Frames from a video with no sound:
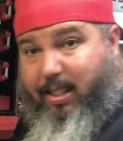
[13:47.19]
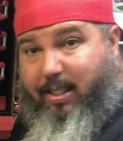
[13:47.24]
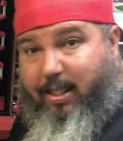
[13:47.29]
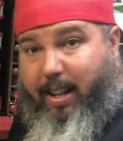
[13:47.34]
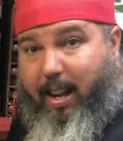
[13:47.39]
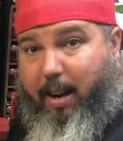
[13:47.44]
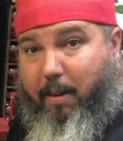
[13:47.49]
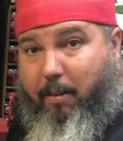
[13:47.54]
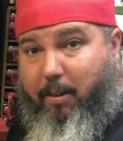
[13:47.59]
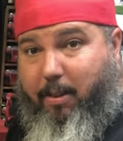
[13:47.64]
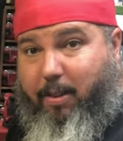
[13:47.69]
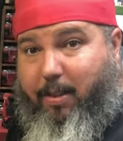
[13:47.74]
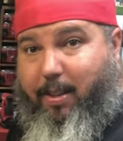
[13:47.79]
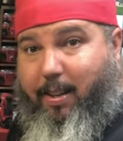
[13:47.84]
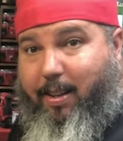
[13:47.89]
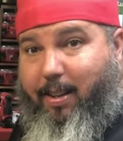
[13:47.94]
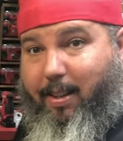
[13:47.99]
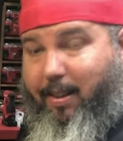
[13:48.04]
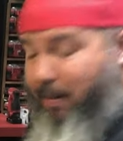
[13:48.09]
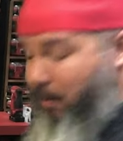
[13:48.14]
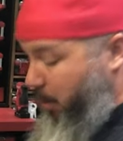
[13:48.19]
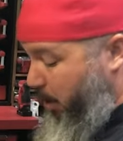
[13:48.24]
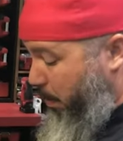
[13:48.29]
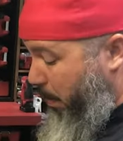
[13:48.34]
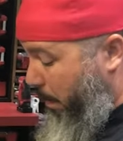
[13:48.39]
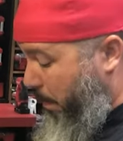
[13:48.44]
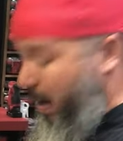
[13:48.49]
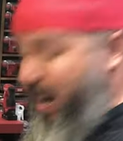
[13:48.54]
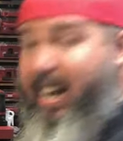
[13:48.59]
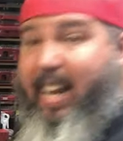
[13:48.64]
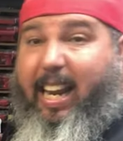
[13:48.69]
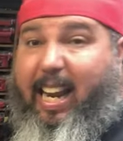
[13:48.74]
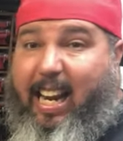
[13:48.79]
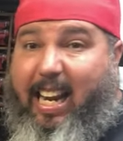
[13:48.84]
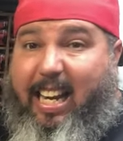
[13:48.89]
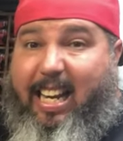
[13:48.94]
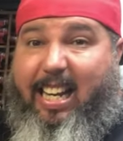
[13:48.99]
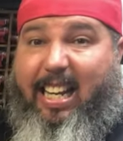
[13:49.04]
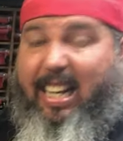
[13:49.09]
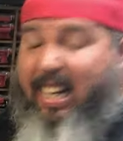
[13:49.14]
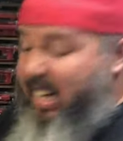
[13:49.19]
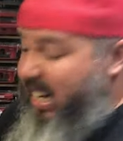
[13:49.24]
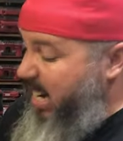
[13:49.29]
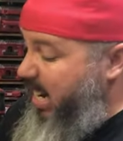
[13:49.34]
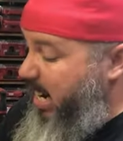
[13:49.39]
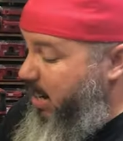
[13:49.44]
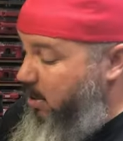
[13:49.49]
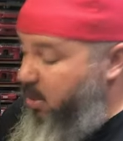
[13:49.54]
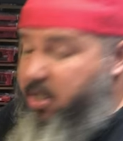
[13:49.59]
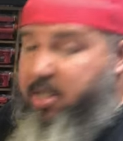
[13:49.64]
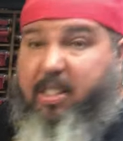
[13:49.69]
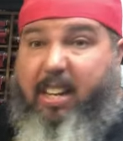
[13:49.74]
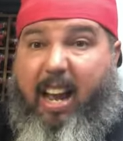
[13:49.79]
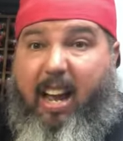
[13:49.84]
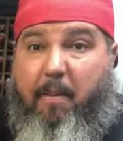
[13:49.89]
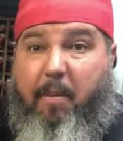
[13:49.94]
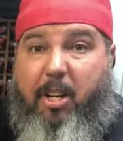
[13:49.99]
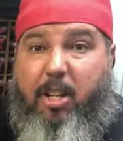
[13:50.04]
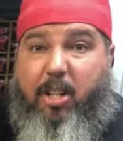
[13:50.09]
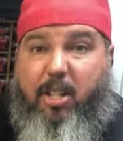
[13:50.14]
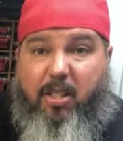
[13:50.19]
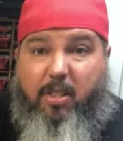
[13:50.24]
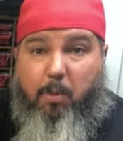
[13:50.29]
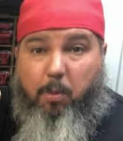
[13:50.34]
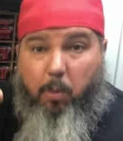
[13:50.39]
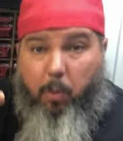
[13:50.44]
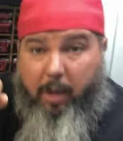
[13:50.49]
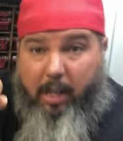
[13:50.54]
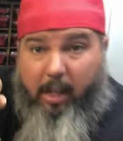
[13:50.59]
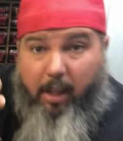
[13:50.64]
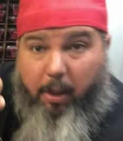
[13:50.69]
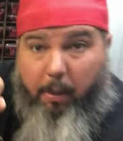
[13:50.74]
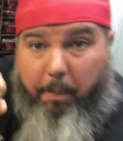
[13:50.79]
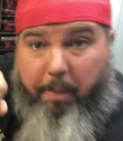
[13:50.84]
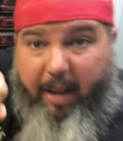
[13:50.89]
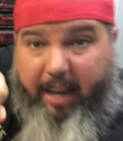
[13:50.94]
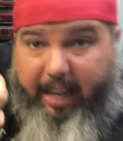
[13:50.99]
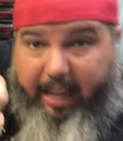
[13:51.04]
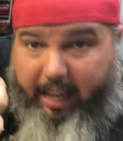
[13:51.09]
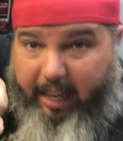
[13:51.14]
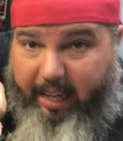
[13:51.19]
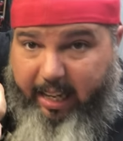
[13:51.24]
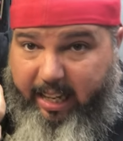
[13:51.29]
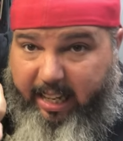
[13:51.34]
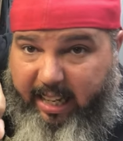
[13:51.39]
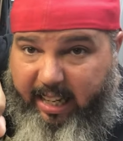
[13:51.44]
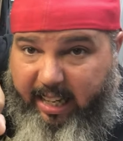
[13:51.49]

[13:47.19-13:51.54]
So that was with my pinky. And now it's damaged, it's a wee little pinky.